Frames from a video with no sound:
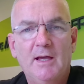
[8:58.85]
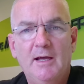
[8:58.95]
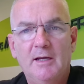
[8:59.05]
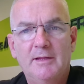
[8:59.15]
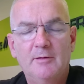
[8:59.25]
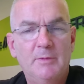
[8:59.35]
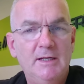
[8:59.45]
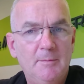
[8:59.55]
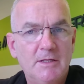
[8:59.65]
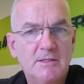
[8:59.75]
There'll be
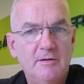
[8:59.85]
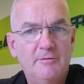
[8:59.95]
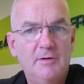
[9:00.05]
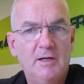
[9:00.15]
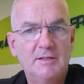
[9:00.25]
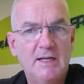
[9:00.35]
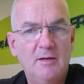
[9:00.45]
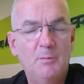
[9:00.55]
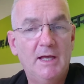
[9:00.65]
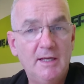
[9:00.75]
limits of
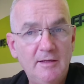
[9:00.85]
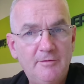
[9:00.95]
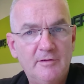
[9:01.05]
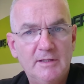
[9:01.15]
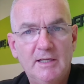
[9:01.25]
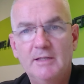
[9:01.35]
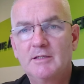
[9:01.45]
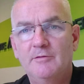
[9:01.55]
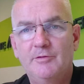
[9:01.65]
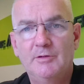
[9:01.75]
tenant behaviour in there,
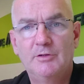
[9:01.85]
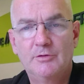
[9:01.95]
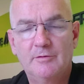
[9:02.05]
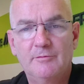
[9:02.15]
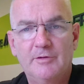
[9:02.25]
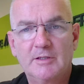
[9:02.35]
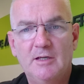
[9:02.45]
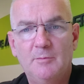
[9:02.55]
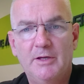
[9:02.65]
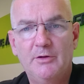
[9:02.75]
so if you shouldn't, for
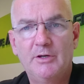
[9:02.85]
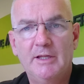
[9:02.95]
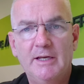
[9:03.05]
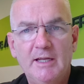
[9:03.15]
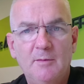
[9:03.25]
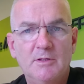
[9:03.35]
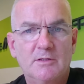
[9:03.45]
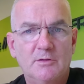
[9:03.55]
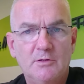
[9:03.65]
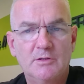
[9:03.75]
example, annoy the
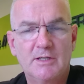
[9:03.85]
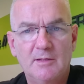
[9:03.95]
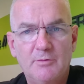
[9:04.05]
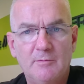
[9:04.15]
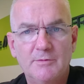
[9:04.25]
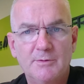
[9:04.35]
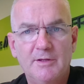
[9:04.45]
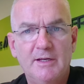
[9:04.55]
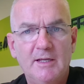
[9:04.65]
neighbours or cause any problems with the